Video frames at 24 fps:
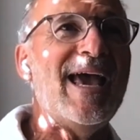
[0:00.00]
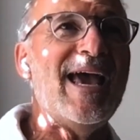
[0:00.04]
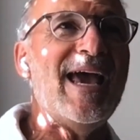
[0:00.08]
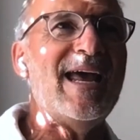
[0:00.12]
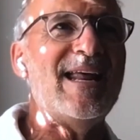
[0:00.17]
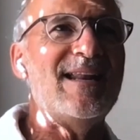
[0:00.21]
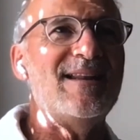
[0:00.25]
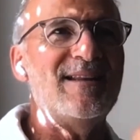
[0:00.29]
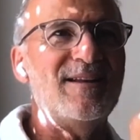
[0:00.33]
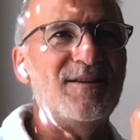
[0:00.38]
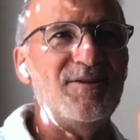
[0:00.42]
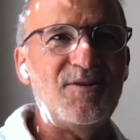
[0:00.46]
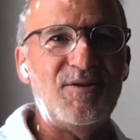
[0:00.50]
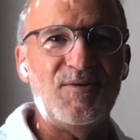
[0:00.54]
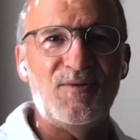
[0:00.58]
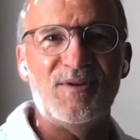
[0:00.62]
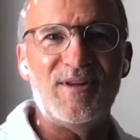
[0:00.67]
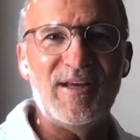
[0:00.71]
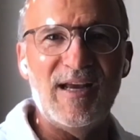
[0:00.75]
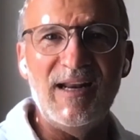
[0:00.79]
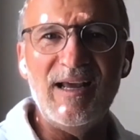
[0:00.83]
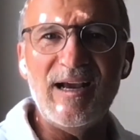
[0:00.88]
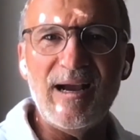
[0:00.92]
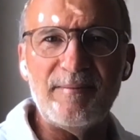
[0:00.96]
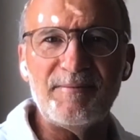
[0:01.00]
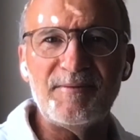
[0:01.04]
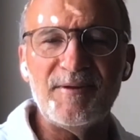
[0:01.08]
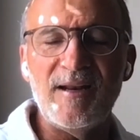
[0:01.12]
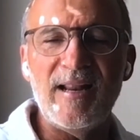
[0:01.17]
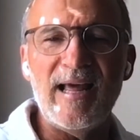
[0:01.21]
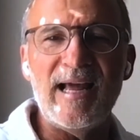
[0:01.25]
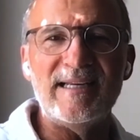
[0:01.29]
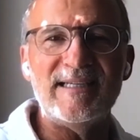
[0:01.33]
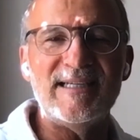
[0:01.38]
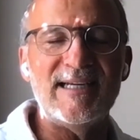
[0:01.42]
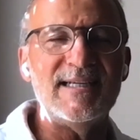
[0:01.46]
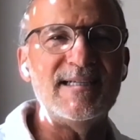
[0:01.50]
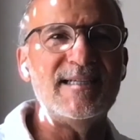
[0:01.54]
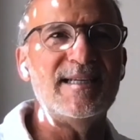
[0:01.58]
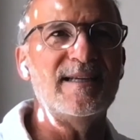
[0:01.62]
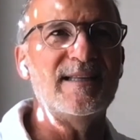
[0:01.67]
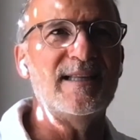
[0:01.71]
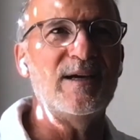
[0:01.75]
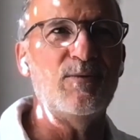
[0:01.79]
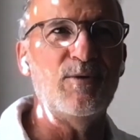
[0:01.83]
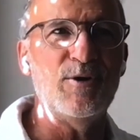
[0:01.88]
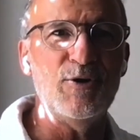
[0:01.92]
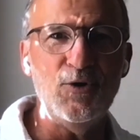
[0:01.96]
and the helicopter landed
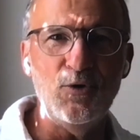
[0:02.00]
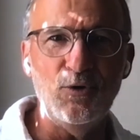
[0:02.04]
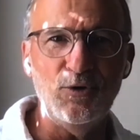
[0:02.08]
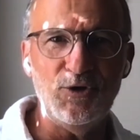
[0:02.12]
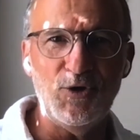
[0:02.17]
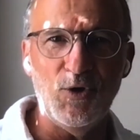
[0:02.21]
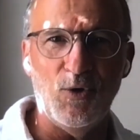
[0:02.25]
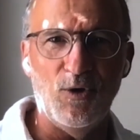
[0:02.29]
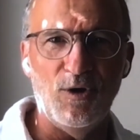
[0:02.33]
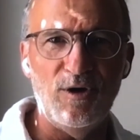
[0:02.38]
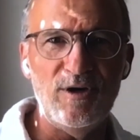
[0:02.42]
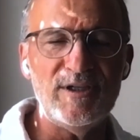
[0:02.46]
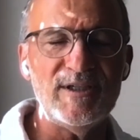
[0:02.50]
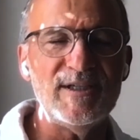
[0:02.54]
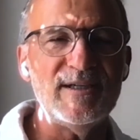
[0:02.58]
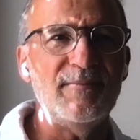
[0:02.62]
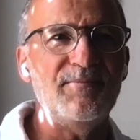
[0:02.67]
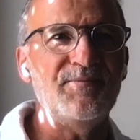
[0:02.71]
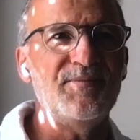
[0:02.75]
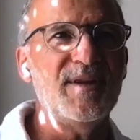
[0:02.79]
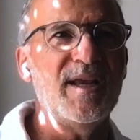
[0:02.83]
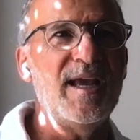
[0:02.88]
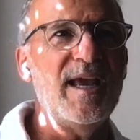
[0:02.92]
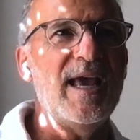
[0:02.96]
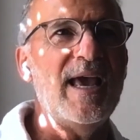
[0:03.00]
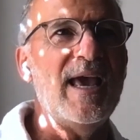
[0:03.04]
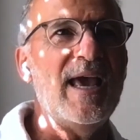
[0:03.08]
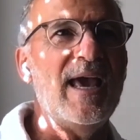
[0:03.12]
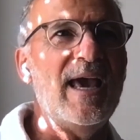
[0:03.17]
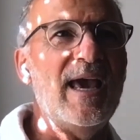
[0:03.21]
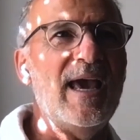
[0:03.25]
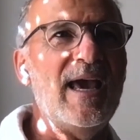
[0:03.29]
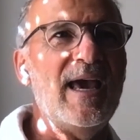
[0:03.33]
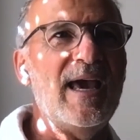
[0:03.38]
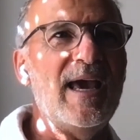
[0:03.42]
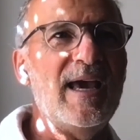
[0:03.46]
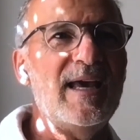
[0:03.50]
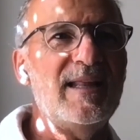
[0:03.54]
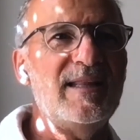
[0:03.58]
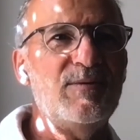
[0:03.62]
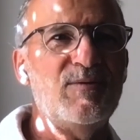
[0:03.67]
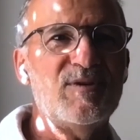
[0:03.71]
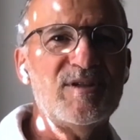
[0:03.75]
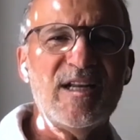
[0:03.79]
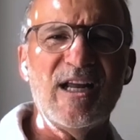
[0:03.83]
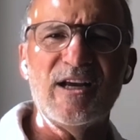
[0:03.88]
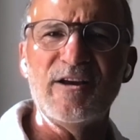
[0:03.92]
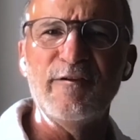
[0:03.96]
there were no doors and it
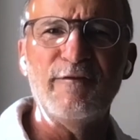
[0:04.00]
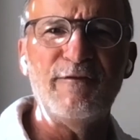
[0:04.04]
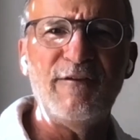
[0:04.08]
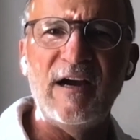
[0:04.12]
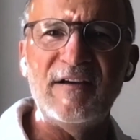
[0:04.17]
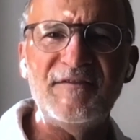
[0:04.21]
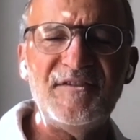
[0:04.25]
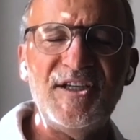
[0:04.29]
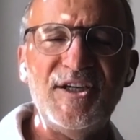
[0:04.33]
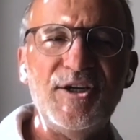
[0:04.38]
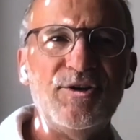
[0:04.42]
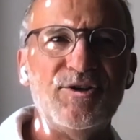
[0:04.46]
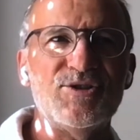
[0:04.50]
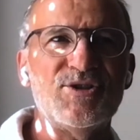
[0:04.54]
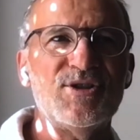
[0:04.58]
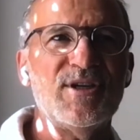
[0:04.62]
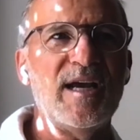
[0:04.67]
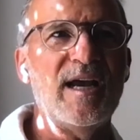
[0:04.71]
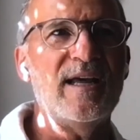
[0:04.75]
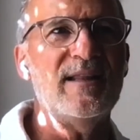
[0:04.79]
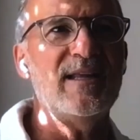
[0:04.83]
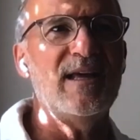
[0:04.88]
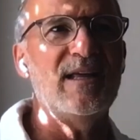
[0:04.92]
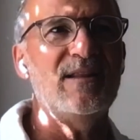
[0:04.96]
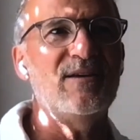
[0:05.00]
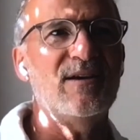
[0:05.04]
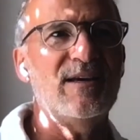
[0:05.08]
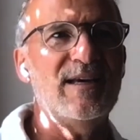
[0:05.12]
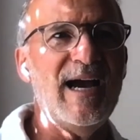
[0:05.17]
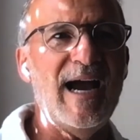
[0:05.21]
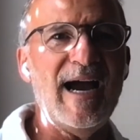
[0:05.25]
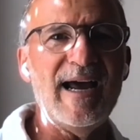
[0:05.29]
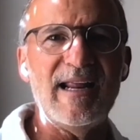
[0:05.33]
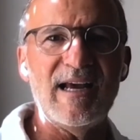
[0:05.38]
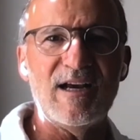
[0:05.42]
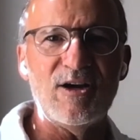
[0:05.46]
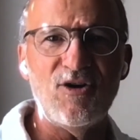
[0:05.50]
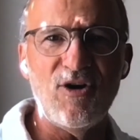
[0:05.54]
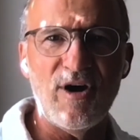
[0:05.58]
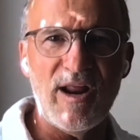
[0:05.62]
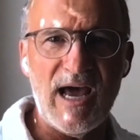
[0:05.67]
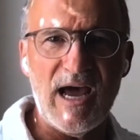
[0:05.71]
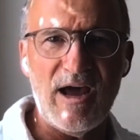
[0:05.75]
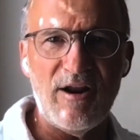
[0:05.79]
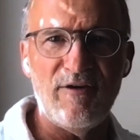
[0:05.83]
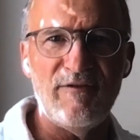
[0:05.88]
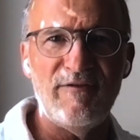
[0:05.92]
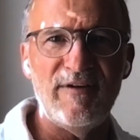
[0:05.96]
was like a five seaters and then the guy that
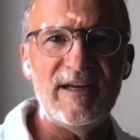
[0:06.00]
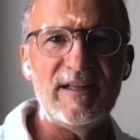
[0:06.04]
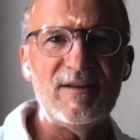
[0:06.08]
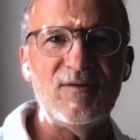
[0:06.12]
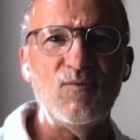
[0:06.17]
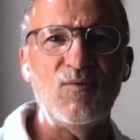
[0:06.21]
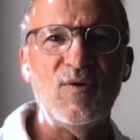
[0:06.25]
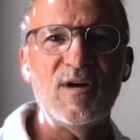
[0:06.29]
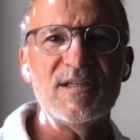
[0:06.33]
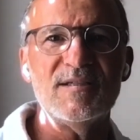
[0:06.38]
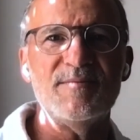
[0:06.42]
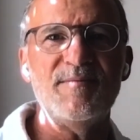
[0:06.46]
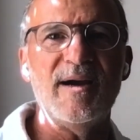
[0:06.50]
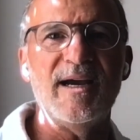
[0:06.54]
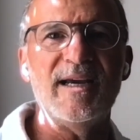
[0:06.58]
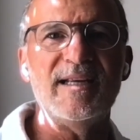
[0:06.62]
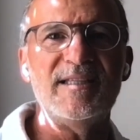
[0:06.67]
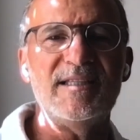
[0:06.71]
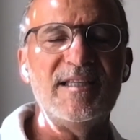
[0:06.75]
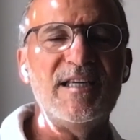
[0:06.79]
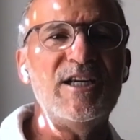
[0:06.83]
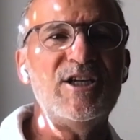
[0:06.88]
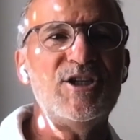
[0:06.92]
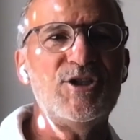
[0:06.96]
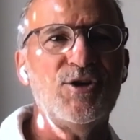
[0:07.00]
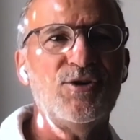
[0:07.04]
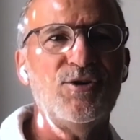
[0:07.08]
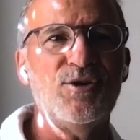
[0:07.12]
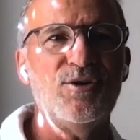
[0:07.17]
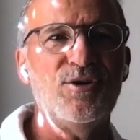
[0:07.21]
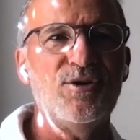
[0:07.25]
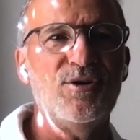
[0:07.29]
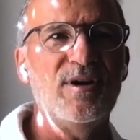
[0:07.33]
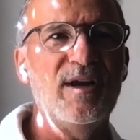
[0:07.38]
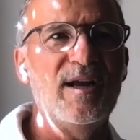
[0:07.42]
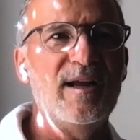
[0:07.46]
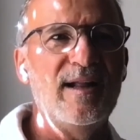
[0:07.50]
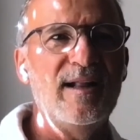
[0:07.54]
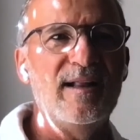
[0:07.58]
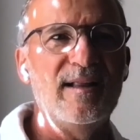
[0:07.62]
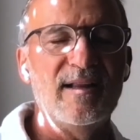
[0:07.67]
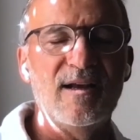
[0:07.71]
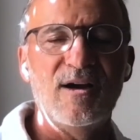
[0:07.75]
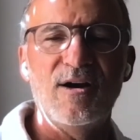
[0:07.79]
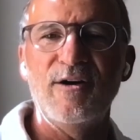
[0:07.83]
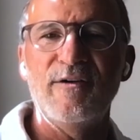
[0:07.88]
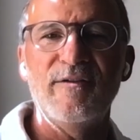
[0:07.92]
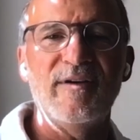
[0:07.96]
got out of it was my teacher
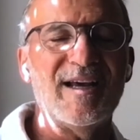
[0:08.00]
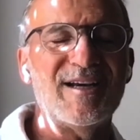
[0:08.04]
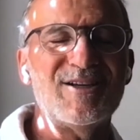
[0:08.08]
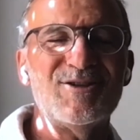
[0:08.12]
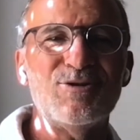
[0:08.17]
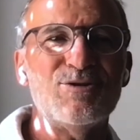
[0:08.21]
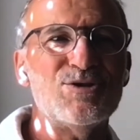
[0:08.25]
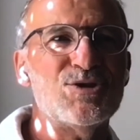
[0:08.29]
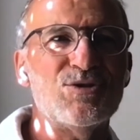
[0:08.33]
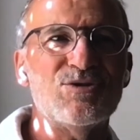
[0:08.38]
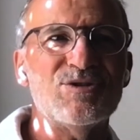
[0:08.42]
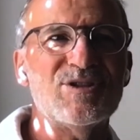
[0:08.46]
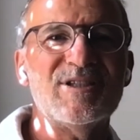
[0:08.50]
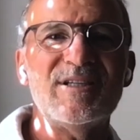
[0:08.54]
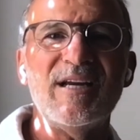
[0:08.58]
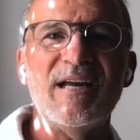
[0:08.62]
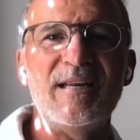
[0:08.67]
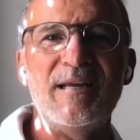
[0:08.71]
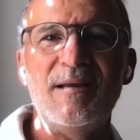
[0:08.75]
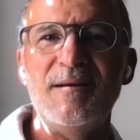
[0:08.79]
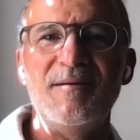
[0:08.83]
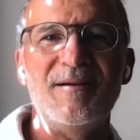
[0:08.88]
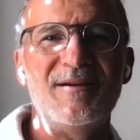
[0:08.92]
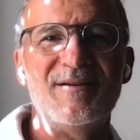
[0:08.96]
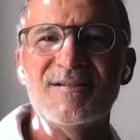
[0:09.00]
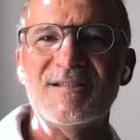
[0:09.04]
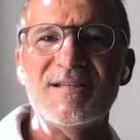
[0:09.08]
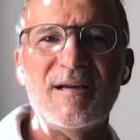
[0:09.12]
of like social study